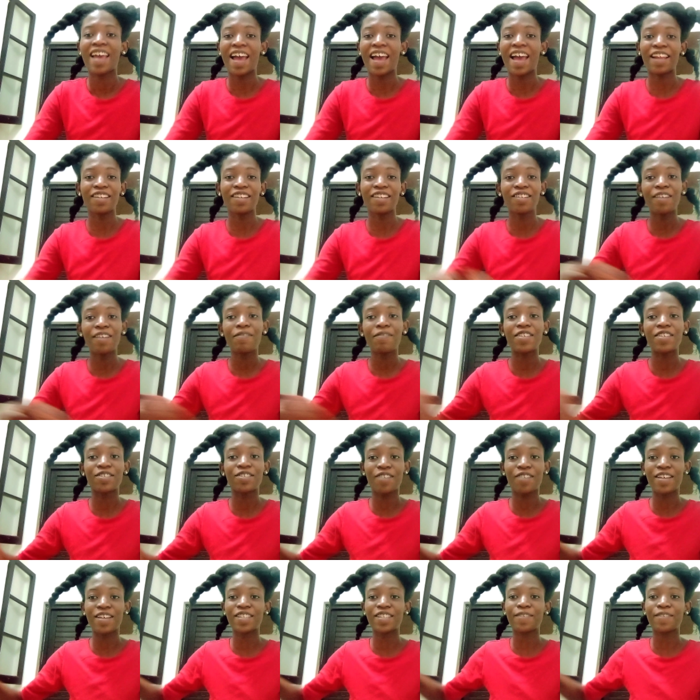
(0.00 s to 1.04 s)
I don't know if it's
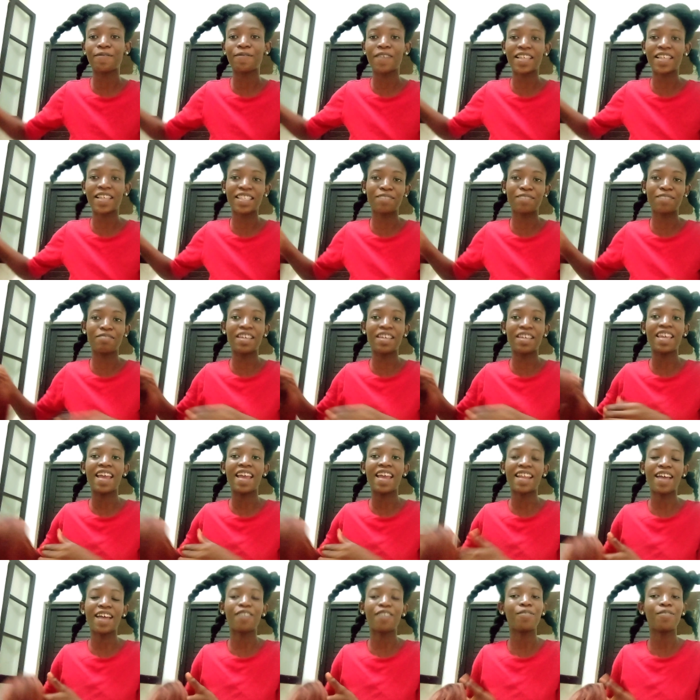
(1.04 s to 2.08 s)
going to fit me,
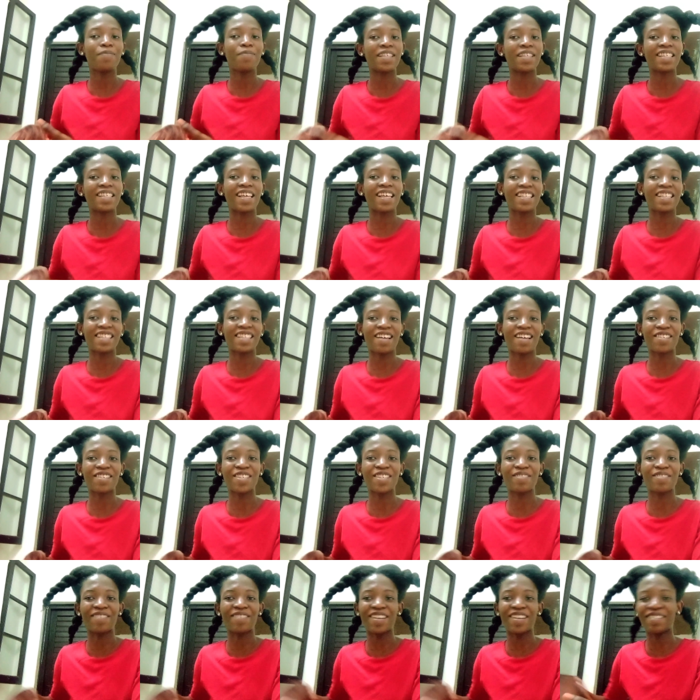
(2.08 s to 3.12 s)
and I hope it turns out
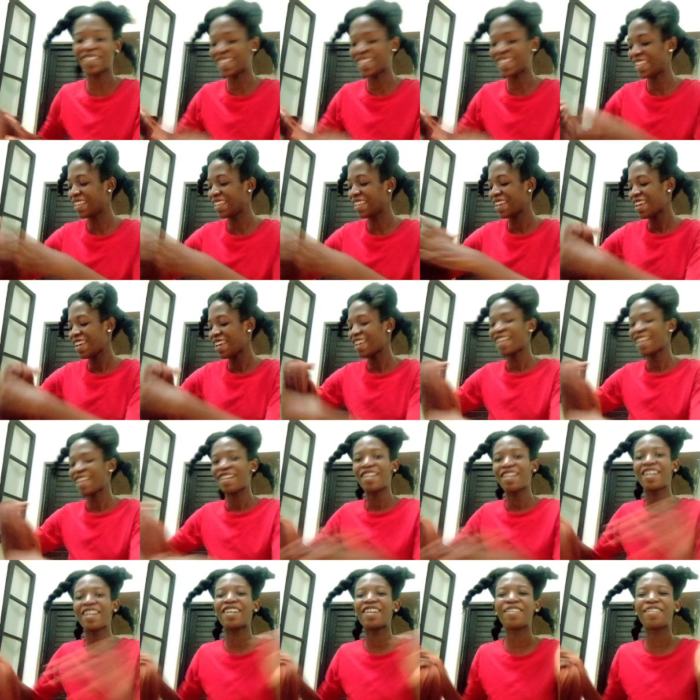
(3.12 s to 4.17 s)
well.
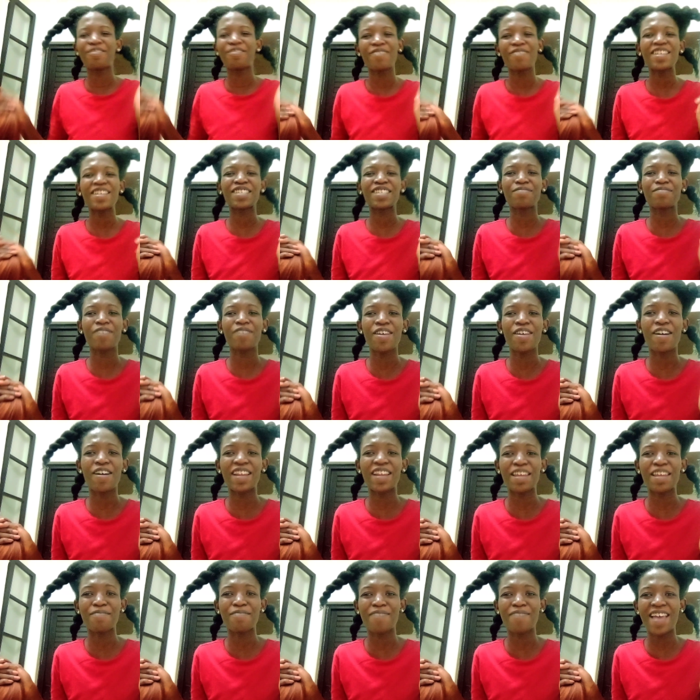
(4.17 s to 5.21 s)
Wish me all
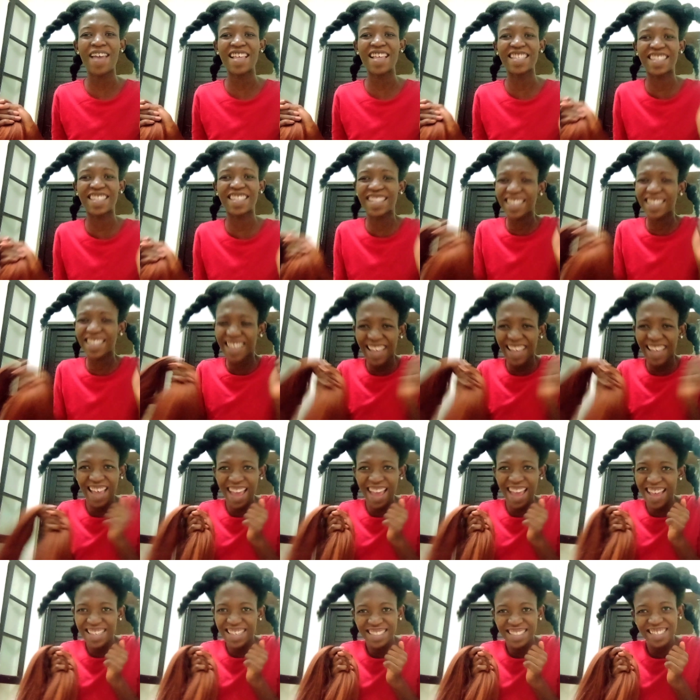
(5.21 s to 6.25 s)
the best.
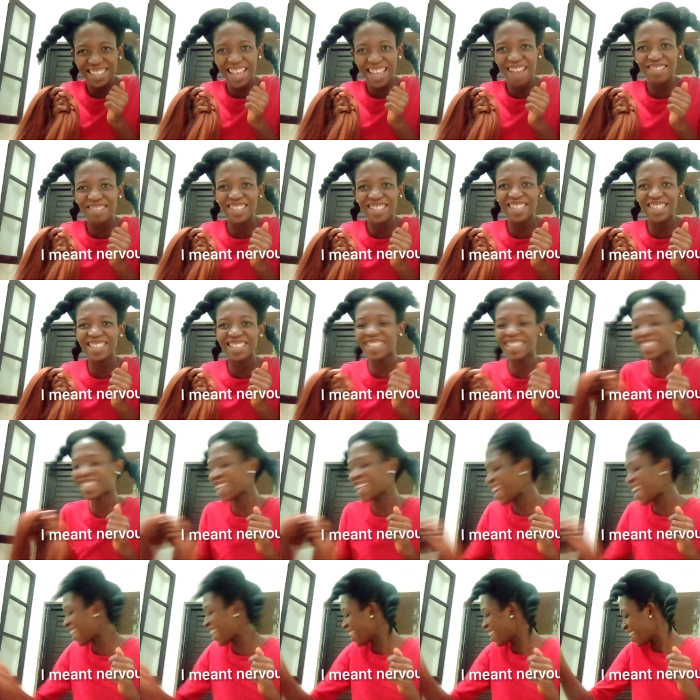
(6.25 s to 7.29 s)
I'm so
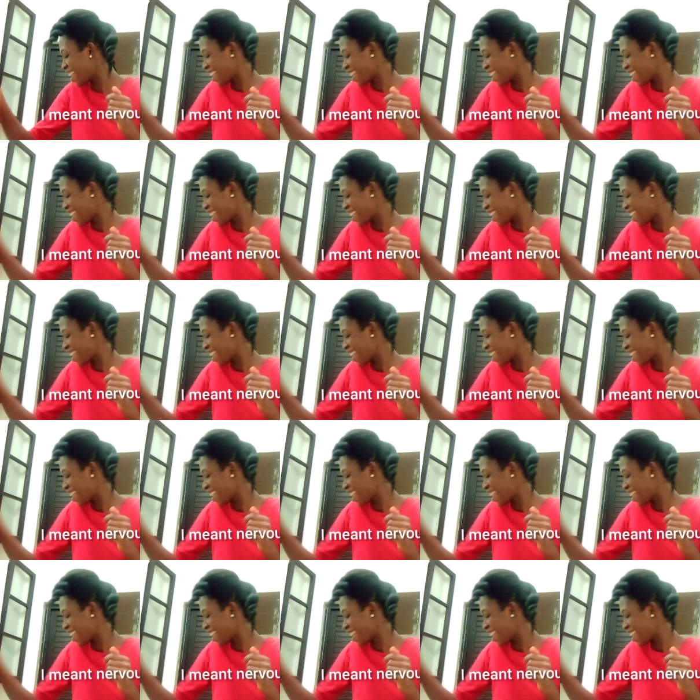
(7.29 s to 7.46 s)
stressed.